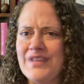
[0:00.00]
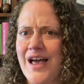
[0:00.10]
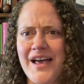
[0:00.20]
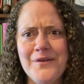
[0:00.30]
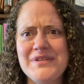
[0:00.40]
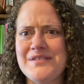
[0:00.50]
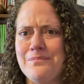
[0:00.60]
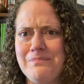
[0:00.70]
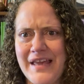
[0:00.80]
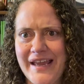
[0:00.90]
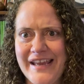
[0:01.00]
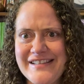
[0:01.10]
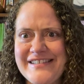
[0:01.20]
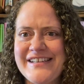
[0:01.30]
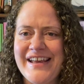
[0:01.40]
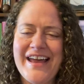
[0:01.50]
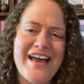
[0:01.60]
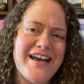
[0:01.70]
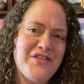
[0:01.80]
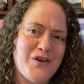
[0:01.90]
I was amazed
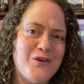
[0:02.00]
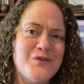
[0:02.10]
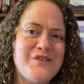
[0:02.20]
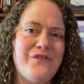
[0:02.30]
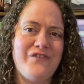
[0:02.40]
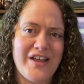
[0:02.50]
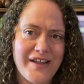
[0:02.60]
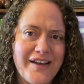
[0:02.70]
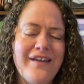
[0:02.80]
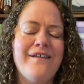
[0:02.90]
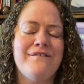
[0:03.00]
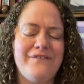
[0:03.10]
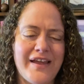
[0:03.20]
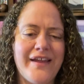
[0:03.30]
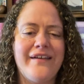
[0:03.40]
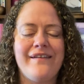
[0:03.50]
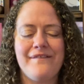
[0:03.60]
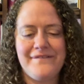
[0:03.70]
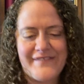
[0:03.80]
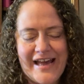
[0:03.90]
at those fun
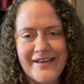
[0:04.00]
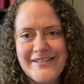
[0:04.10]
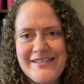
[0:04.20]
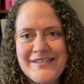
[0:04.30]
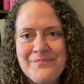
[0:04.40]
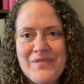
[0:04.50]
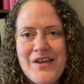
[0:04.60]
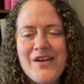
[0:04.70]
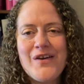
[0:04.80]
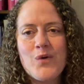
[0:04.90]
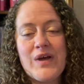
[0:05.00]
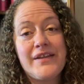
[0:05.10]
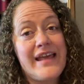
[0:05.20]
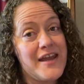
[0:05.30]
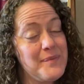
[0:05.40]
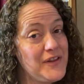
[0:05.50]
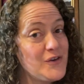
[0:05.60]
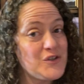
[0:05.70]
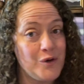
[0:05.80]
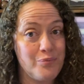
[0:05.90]
facts. Well,
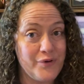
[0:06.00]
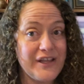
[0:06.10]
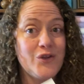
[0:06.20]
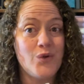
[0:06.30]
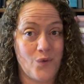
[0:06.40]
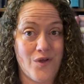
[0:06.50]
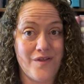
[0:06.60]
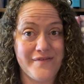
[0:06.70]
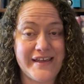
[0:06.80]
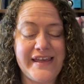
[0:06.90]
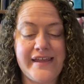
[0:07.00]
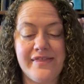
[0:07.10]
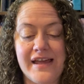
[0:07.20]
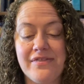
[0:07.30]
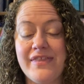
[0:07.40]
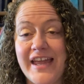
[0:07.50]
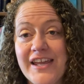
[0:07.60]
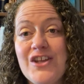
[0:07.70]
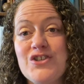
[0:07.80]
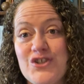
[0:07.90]
caterpillars are pretty cool in that they
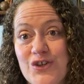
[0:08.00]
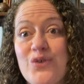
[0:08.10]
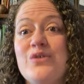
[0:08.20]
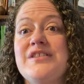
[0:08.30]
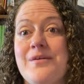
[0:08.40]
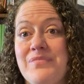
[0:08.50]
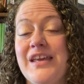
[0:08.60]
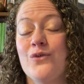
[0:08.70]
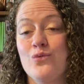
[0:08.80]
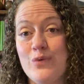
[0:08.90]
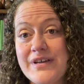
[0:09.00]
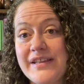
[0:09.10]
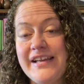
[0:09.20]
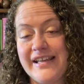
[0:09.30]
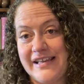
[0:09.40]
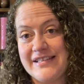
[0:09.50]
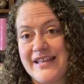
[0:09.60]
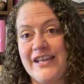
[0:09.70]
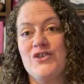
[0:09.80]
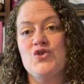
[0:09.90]
can do something really neat.
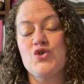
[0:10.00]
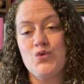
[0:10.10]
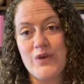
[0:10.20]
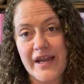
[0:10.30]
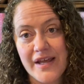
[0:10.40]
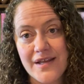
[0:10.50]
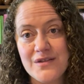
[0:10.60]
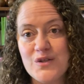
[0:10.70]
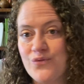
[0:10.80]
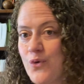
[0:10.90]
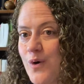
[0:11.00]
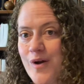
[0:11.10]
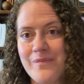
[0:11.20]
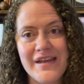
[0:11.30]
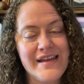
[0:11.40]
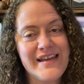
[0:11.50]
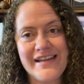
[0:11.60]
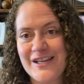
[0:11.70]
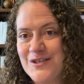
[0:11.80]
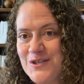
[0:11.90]
They can transform
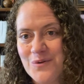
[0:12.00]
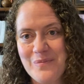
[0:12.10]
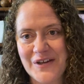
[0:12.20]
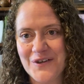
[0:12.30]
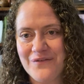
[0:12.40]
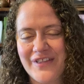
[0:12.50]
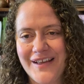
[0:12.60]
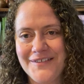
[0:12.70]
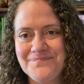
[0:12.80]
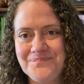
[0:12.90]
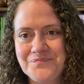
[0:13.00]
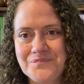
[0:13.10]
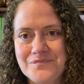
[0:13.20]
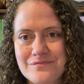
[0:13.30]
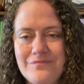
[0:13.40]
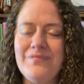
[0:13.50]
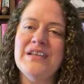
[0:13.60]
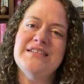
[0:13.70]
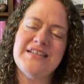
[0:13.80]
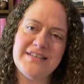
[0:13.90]
into a butterfly. And